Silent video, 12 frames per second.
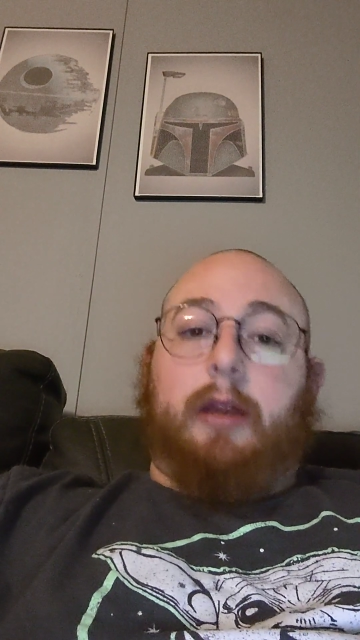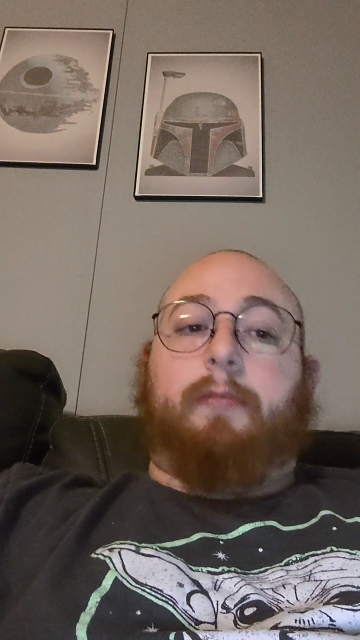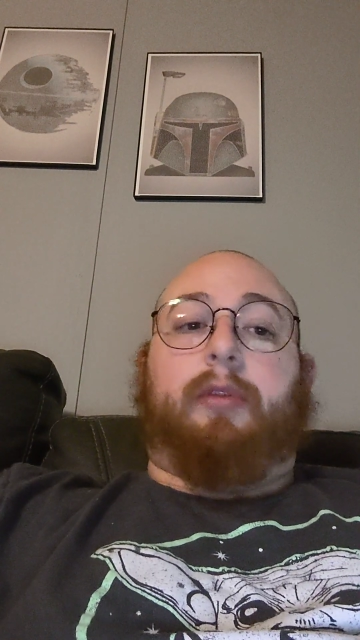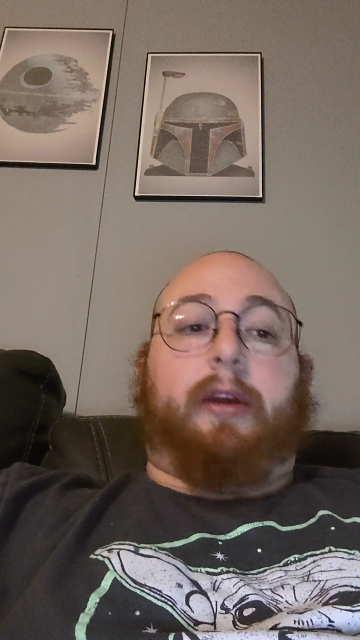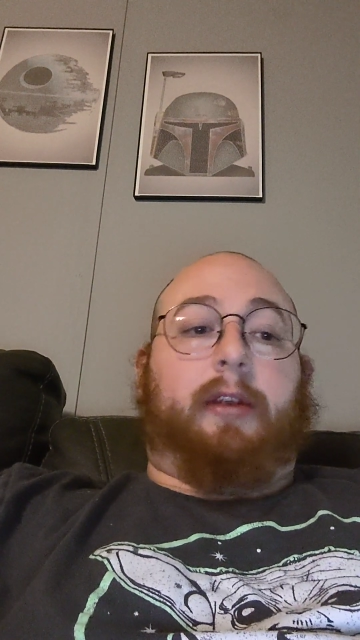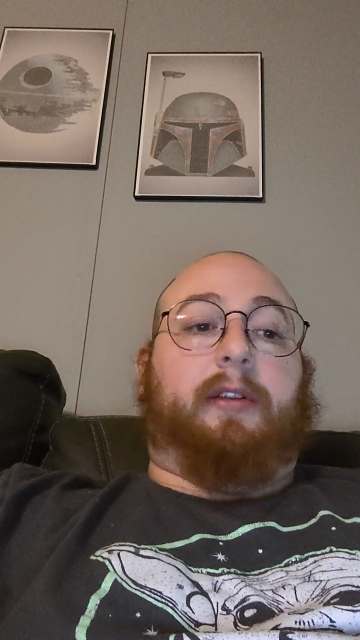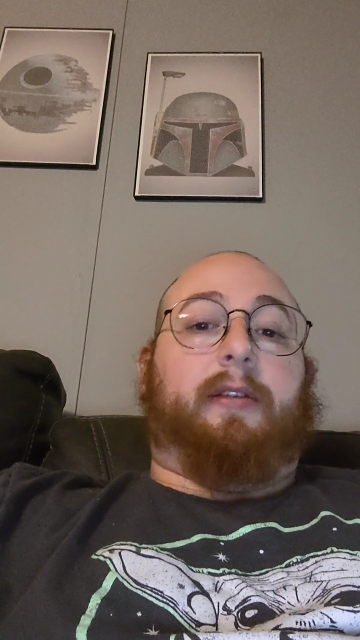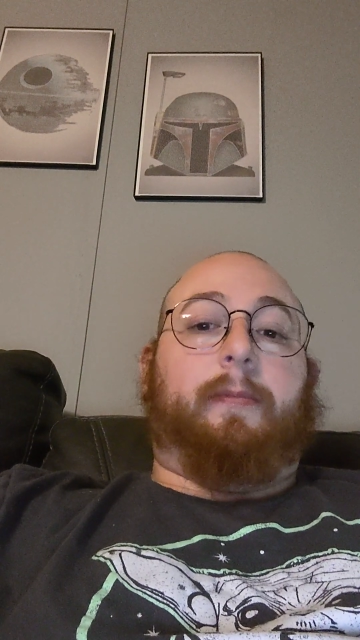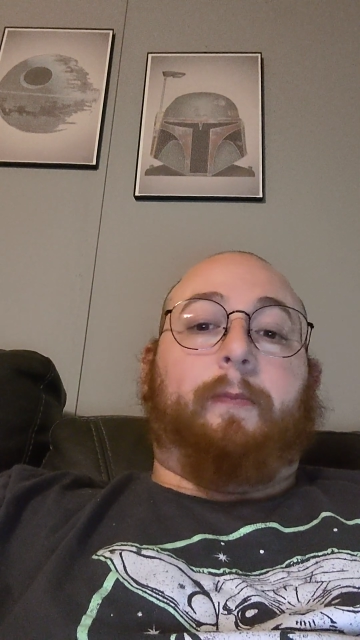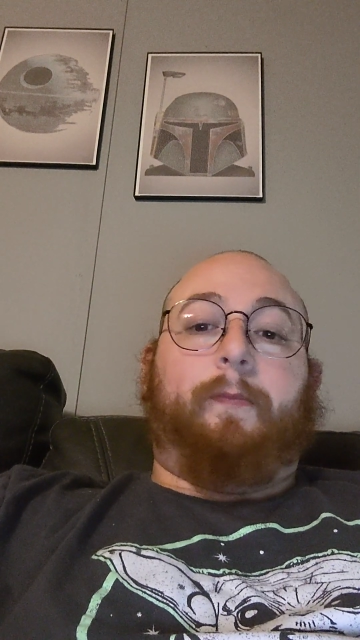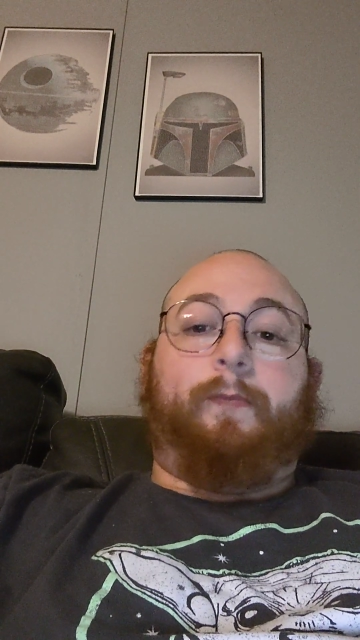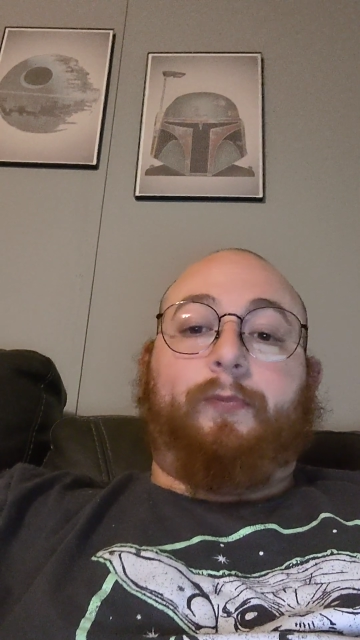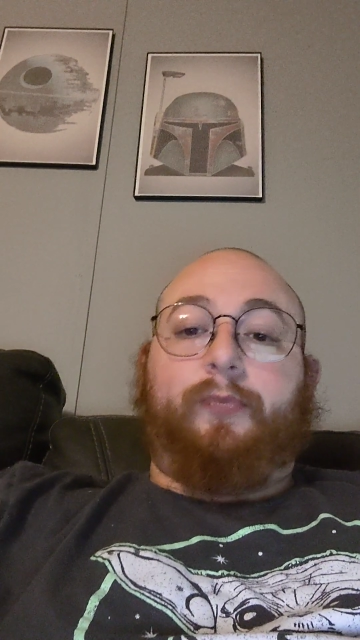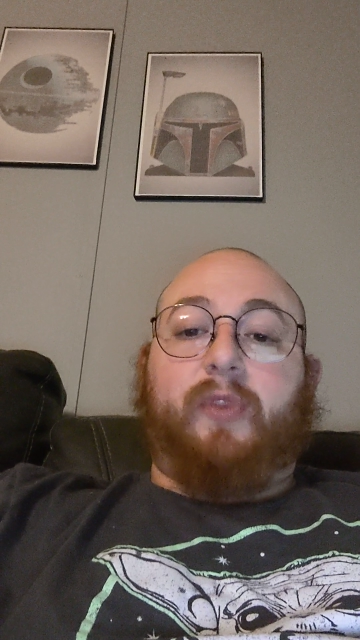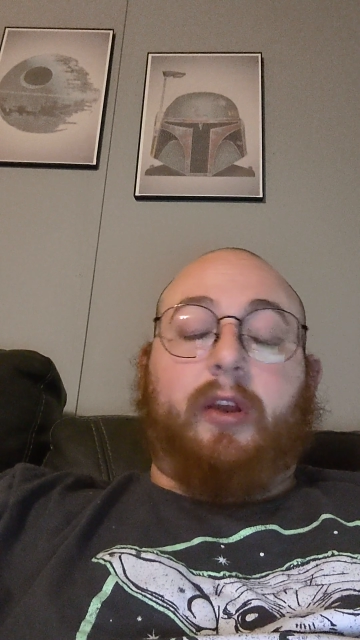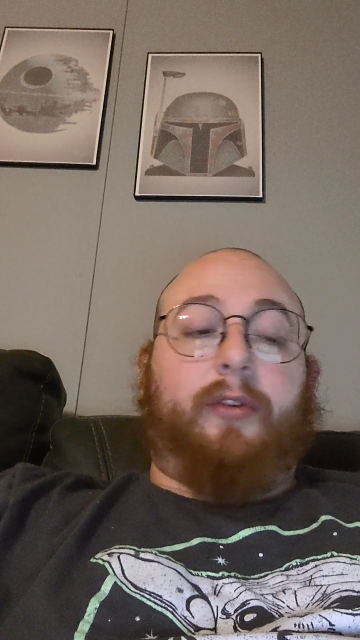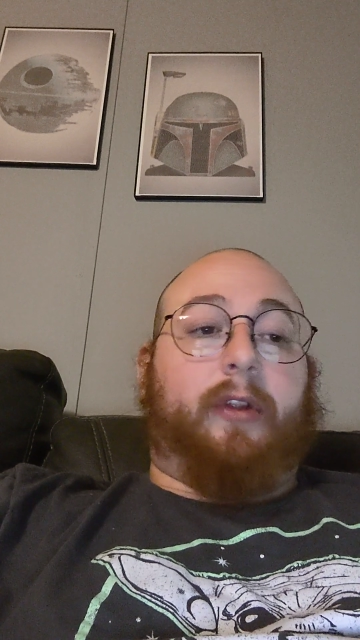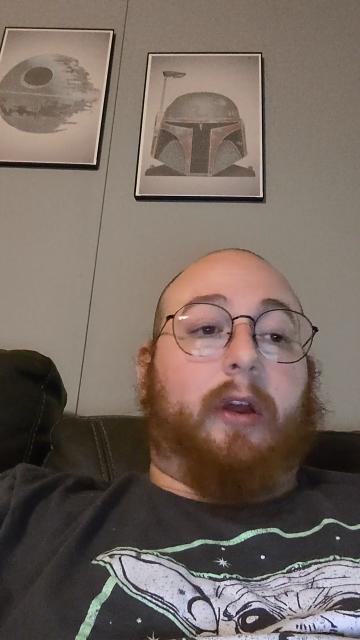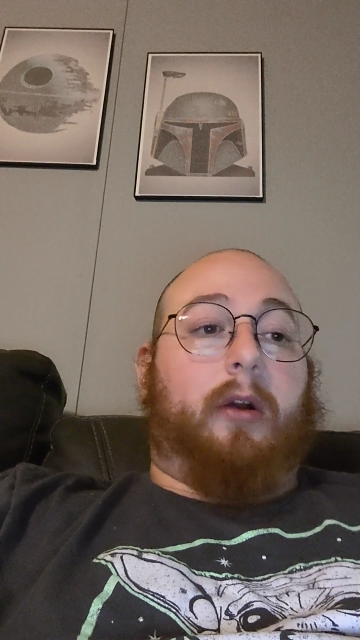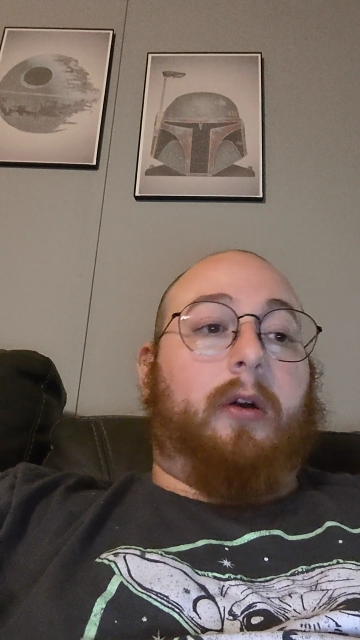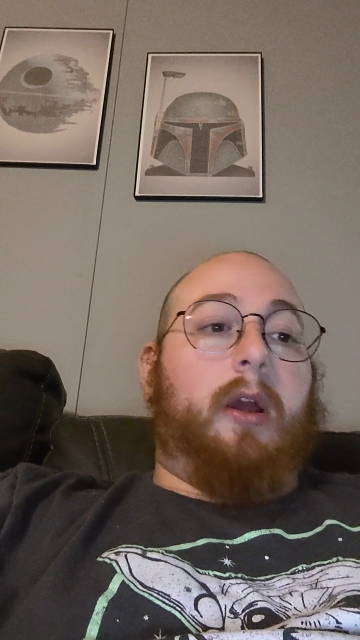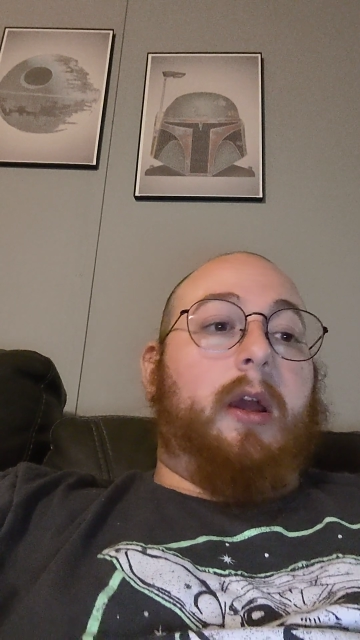in place. So